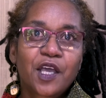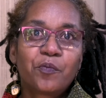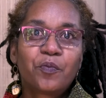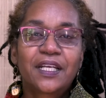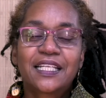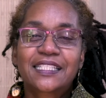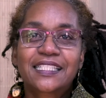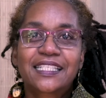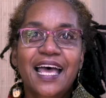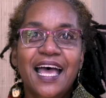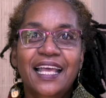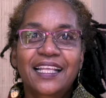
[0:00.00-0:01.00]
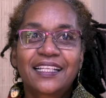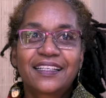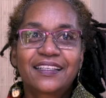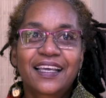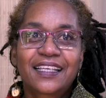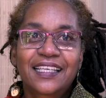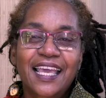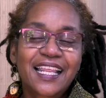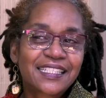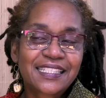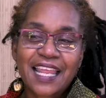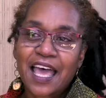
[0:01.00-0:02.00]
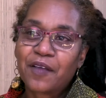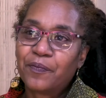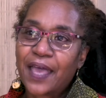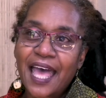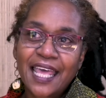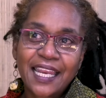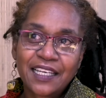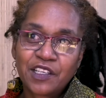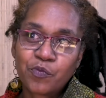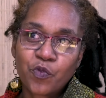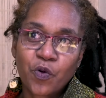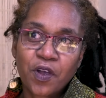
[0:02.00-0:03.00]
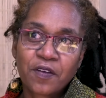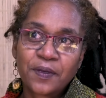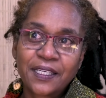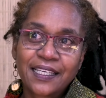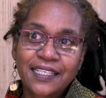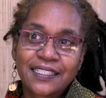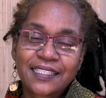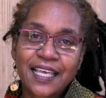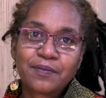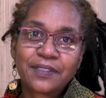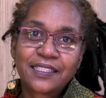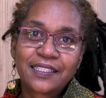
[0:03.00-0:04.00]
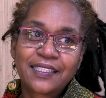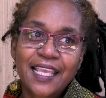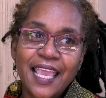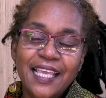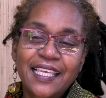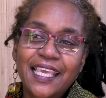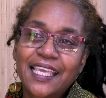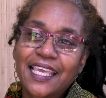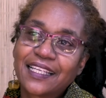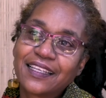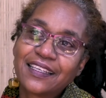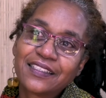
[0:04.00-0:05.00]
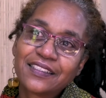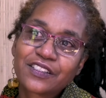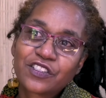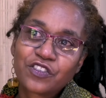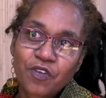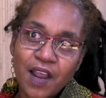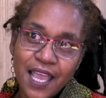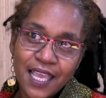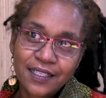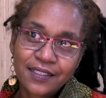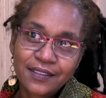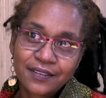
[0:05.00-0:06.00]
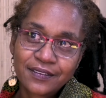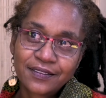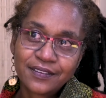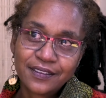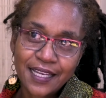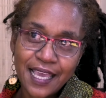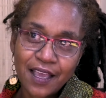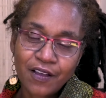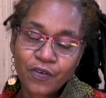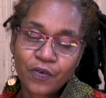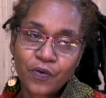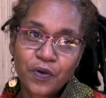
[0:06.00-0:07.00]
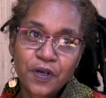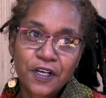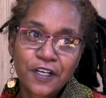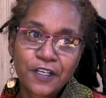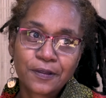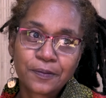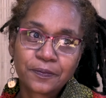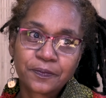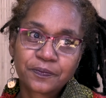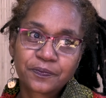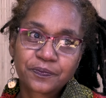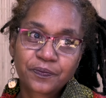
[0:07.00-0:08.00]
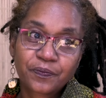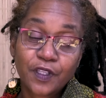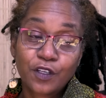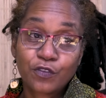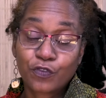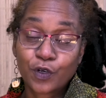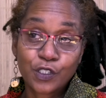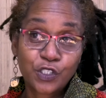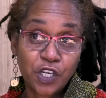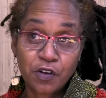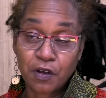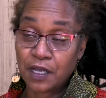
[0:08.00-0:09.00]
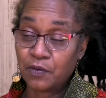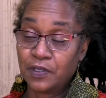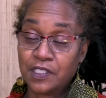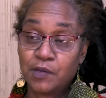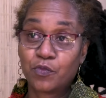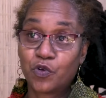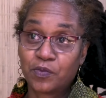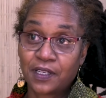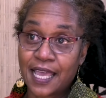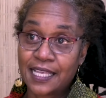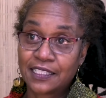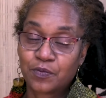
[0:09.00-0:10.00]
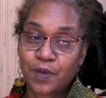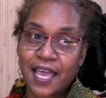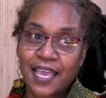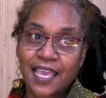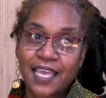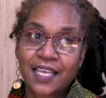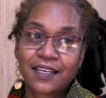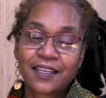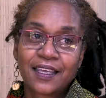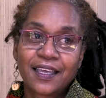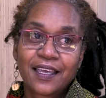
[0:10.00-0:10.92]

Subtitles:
But it's not bad anymore because I'm taking it in stride now. The first year I was immobilized by it.